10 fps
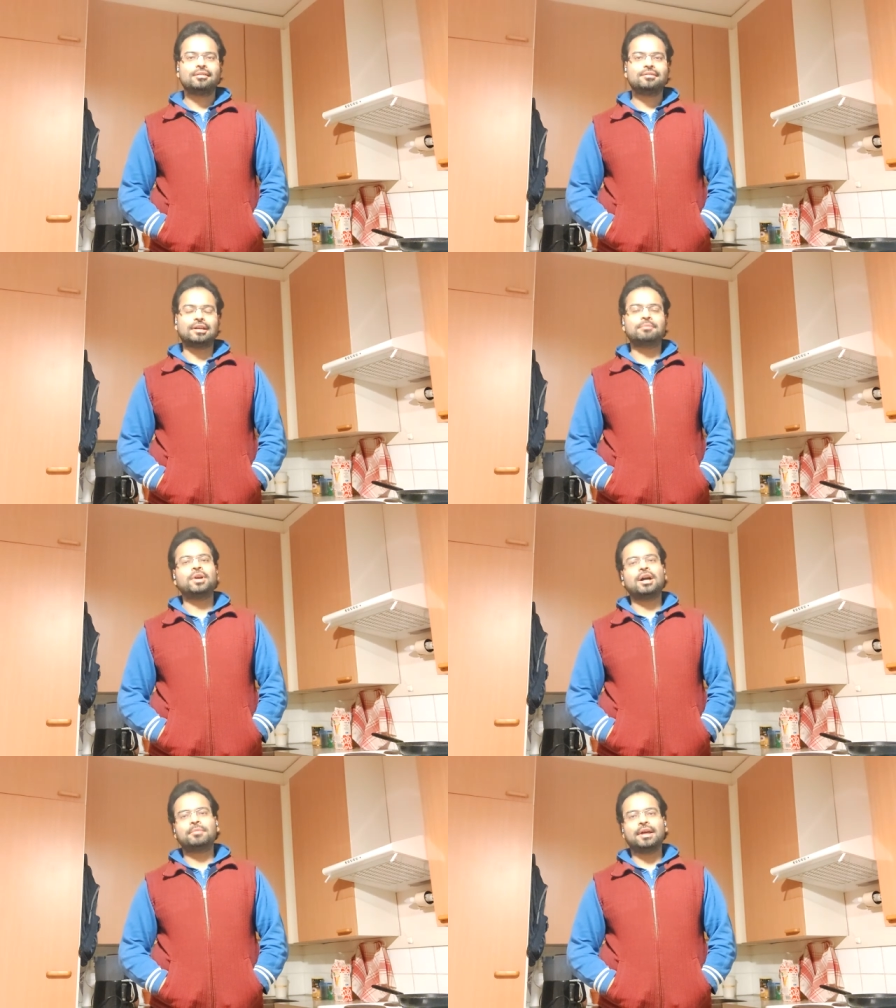Some
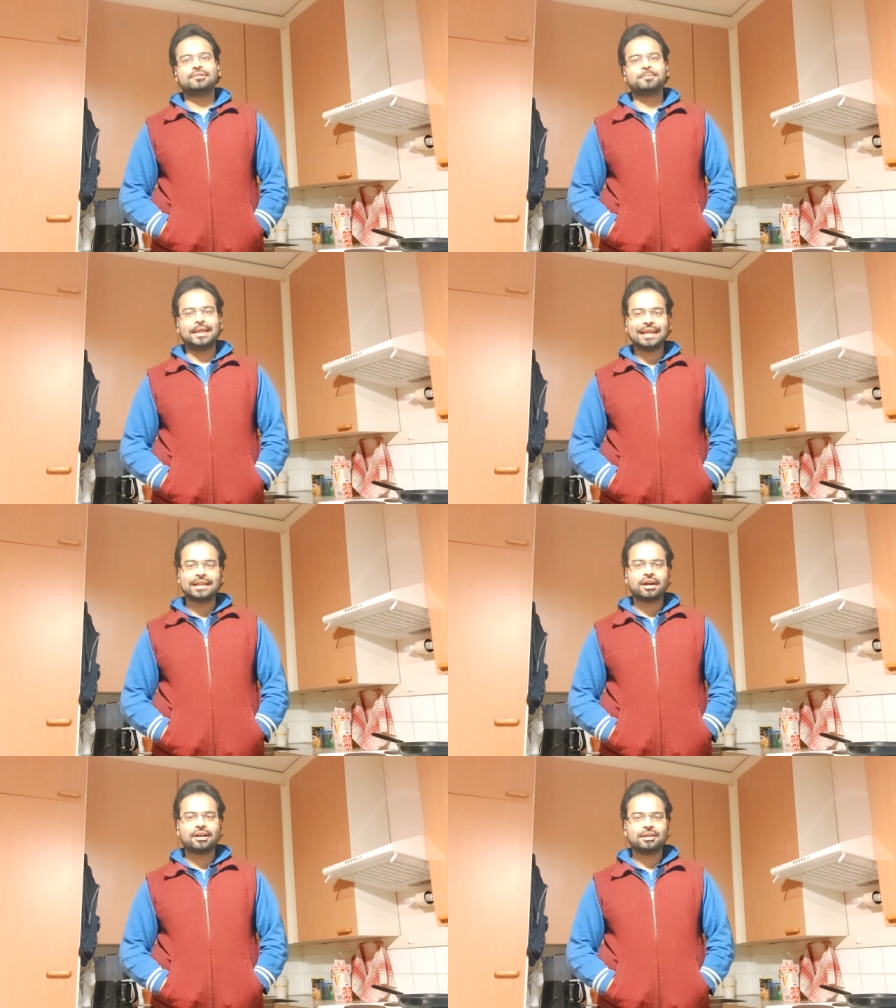come as plain
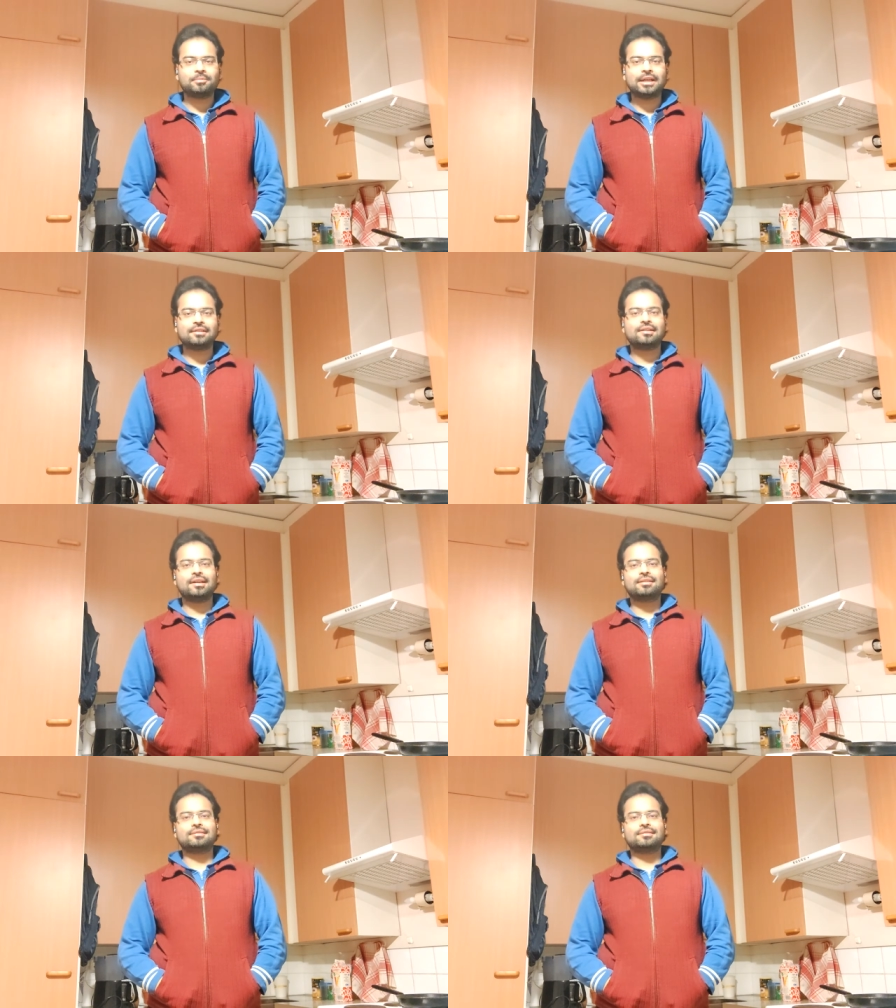garlic breadsticks,